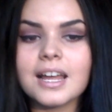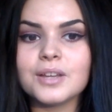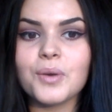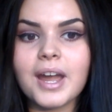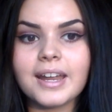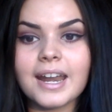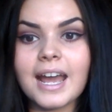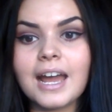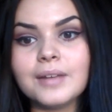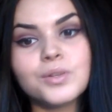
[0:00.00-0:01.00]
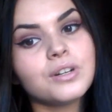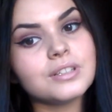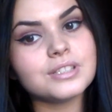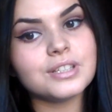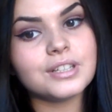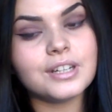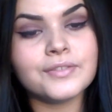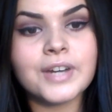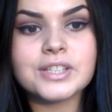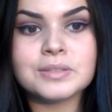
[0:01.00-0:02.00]
Galloway and I'm currently
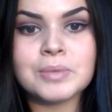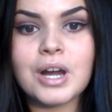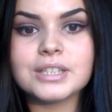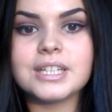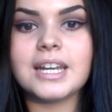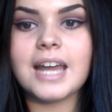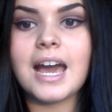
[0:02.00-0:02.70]
studying fashion marketing